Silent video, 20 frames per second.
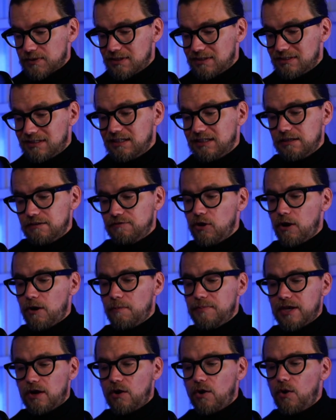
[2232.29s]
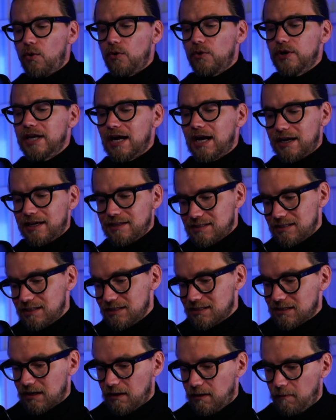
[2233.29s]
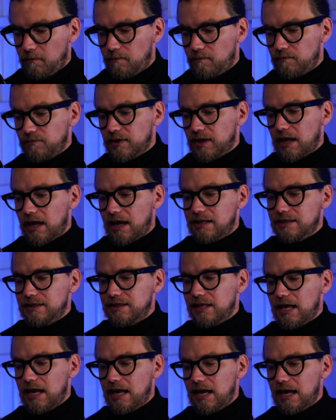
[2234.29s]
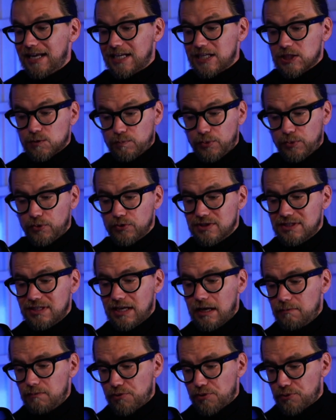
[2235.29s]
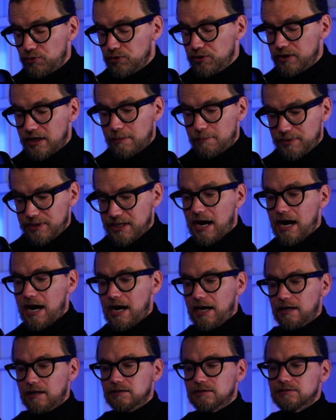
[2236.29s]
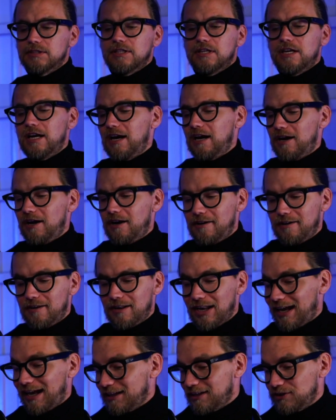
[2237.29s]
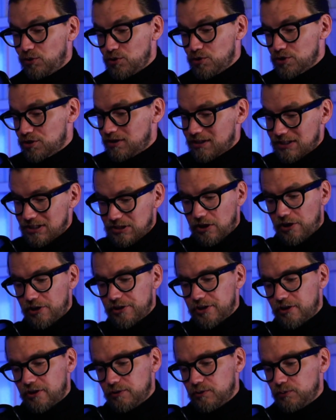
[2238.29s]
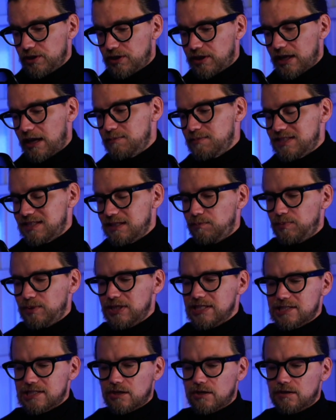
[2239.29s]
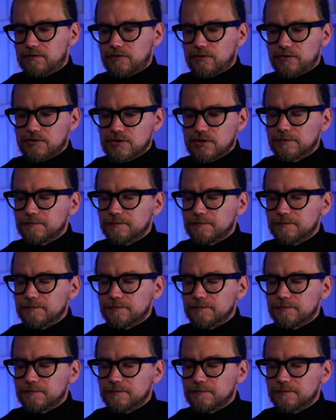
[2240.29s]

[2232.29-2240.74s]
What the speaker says: they develop their own AI system and they expose them through the API, like Notion has done with MCP servers.